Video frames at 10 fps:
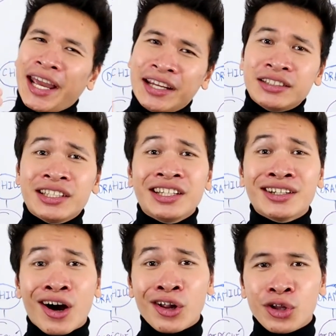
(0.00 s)
18
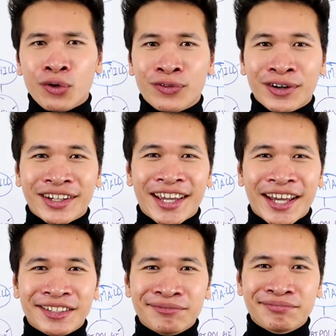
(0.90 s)
all over again?